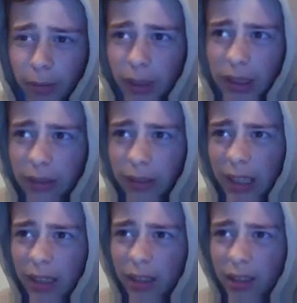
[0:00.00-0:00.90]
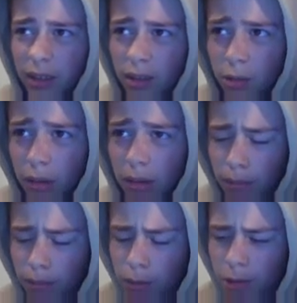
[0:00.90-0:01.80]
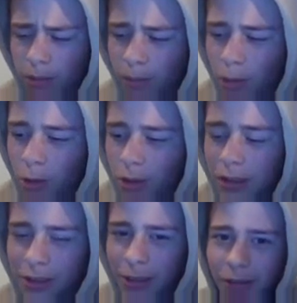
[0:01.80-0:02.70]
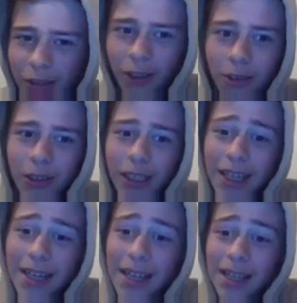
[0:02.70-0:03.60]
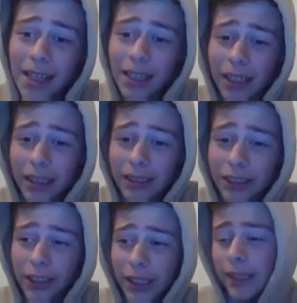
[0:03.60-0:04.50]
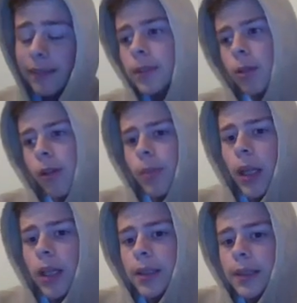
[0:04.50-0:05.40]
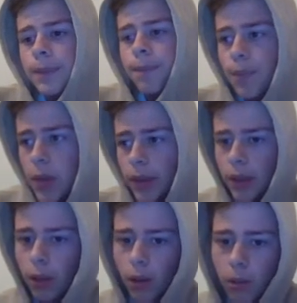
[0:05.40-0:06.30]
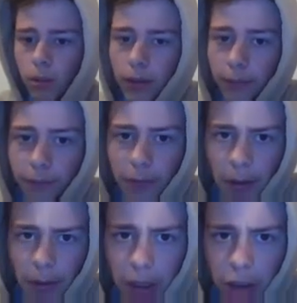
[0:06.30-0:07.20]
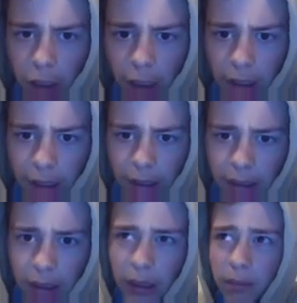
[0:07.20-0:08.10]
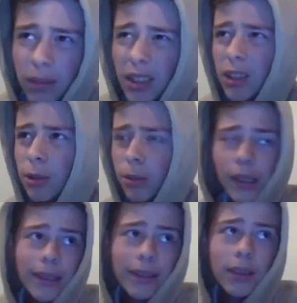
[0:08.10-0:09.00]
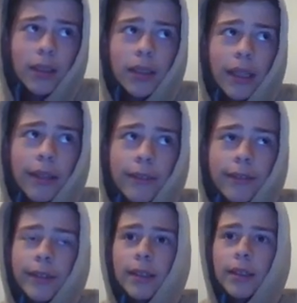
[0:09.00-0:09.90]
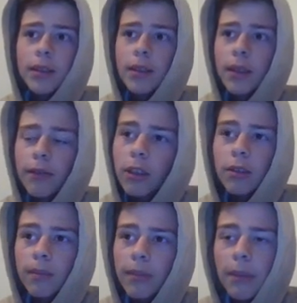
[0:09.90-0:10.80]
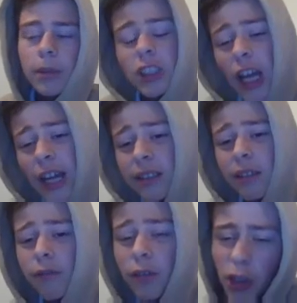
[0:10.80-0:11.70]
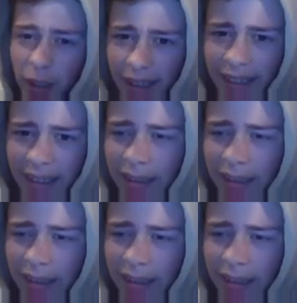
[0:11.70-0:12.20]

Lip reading: because if he hits more than 12 goals. So yeah, 12 plus goals for the big Charlie. Because who are Essendon's key defenders? They've got maybe Jaden Laverty.